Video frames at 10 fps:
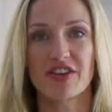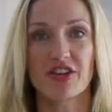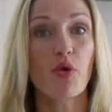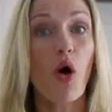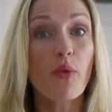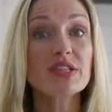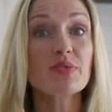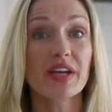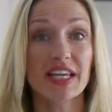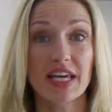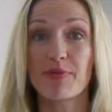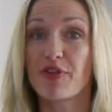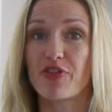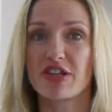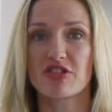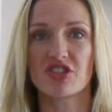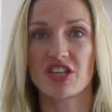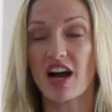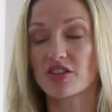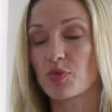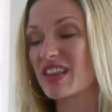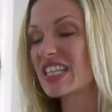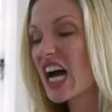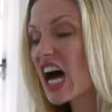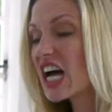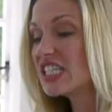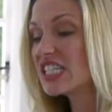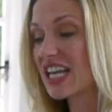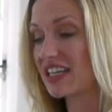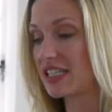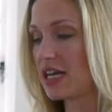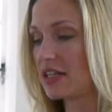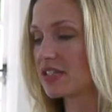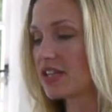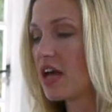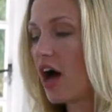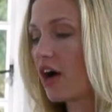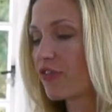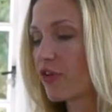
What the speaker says: You always want to keep your freezer stocked with tons and tons of